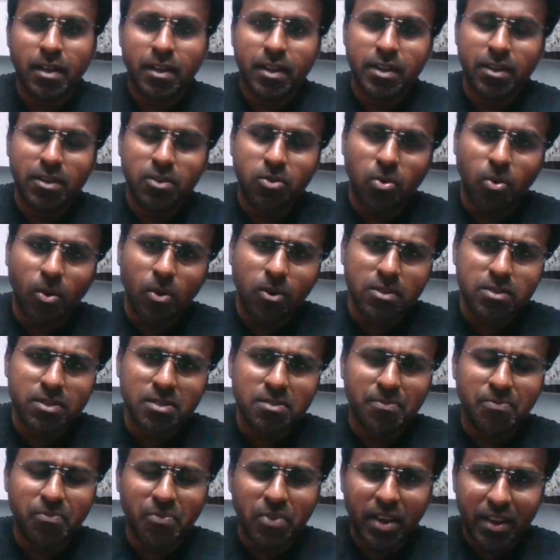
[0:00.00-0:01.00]
It
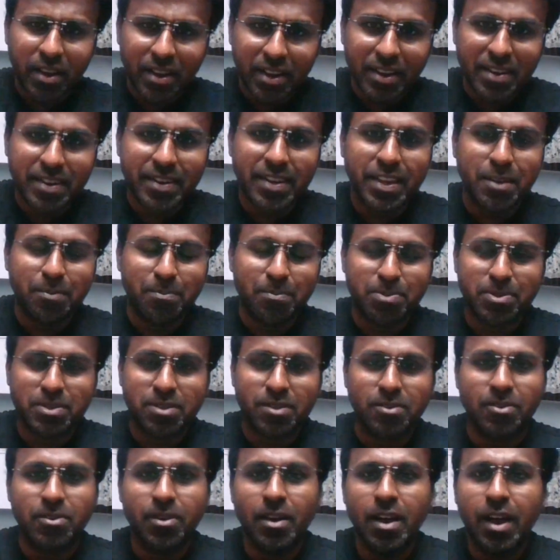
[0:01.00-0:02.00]
goes very deep.
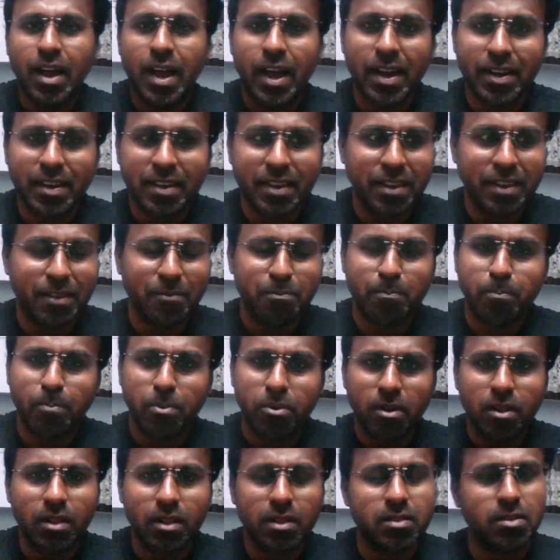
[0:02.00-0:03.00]
So, and he
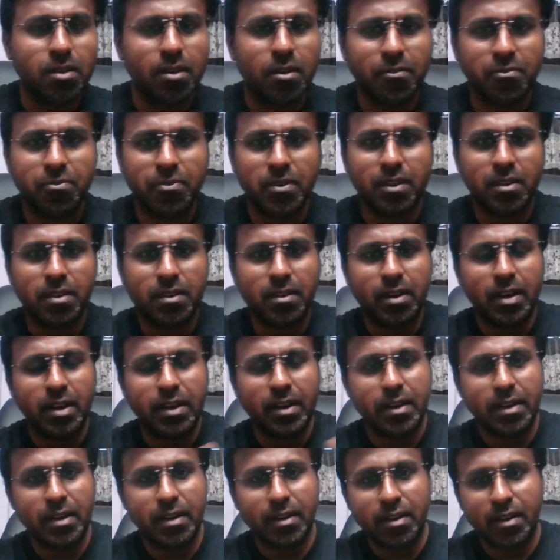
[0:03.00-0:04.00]
pulls off
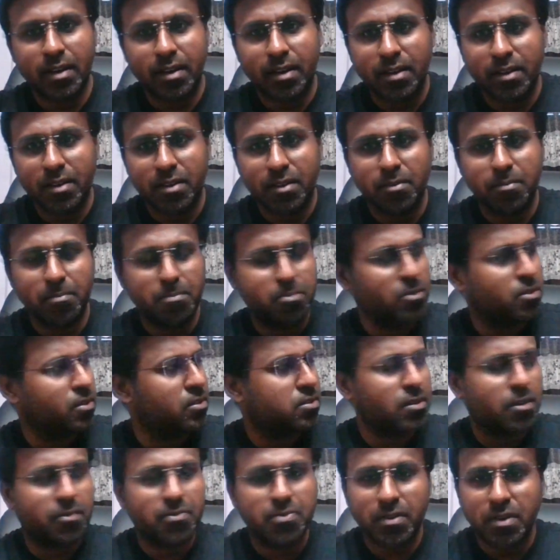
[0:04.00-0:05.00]

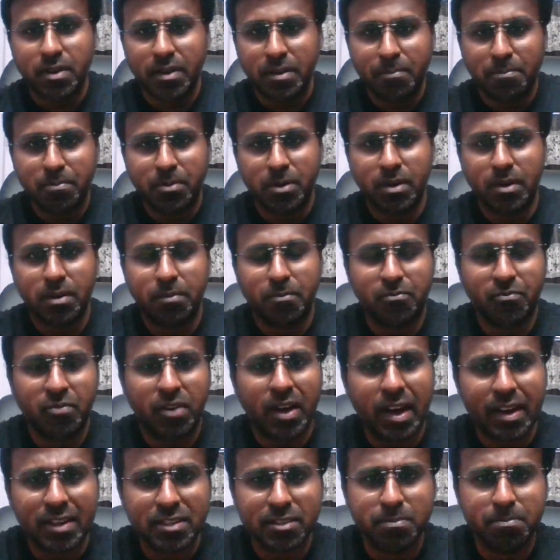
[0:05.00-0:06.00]
a
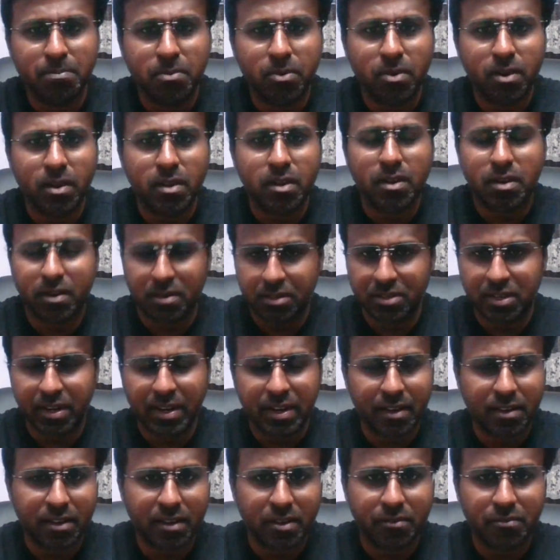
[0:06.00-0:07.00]
fast bowler, Sri
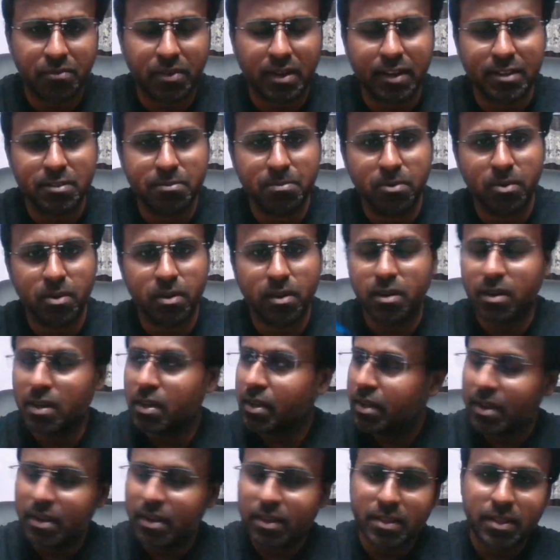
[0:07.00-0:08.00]
Lankan fast bowler,
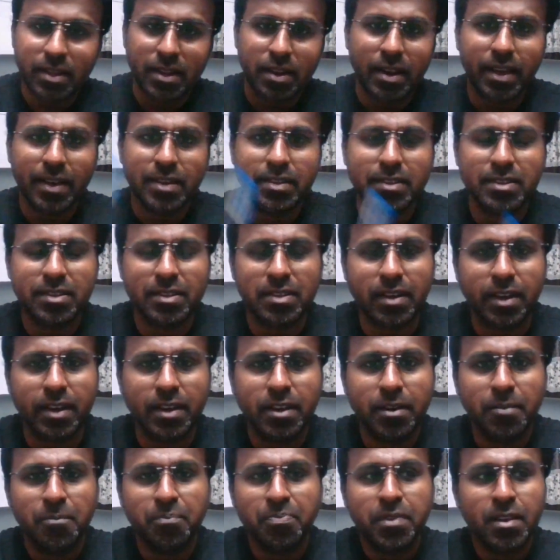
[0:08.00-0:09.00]
in the leg
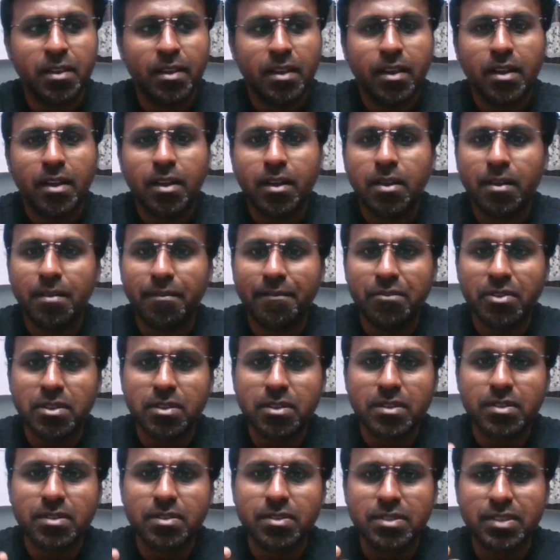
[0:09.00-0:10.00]
side. With
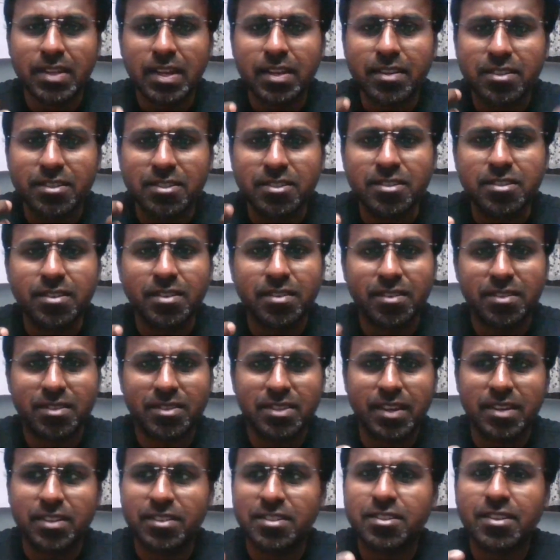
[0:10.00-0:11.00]

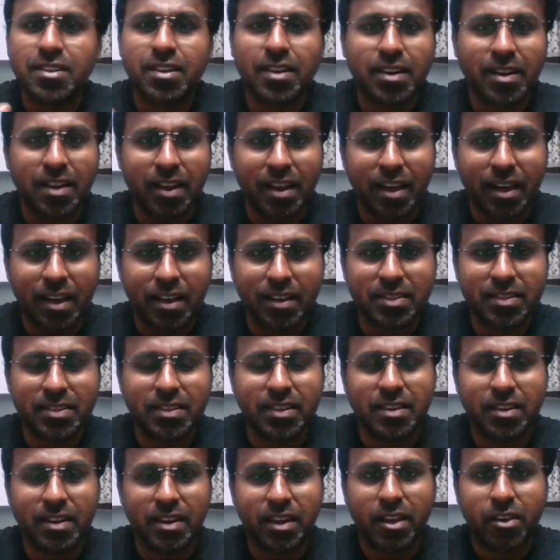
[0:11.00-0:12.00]
such class
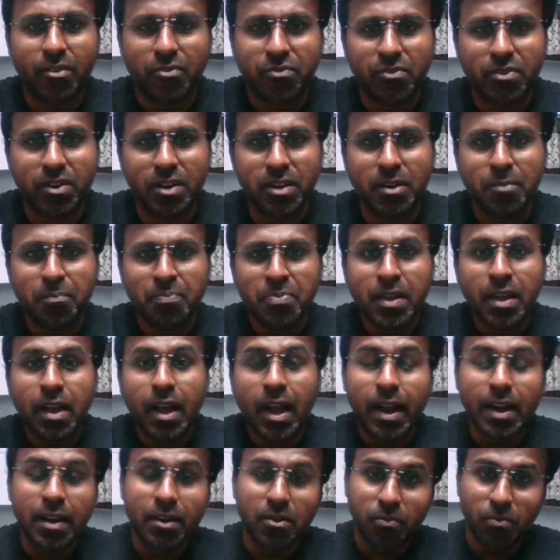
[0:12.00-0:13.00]
and effort.
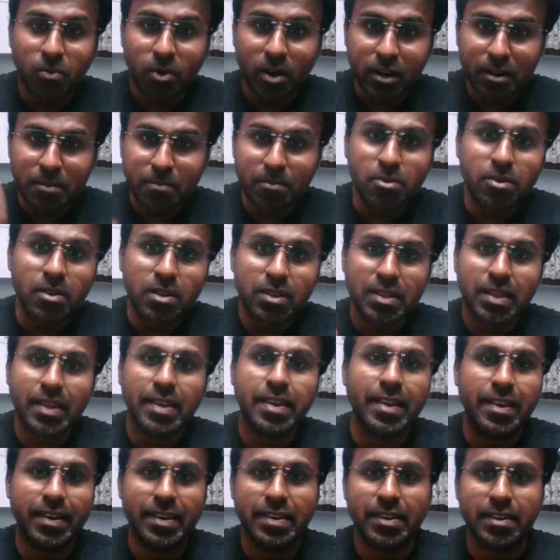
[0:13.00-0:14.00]
And one more thing
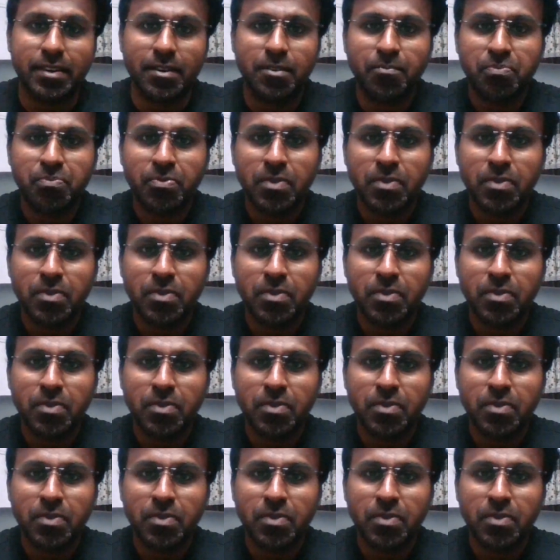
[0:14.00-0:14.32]
he did.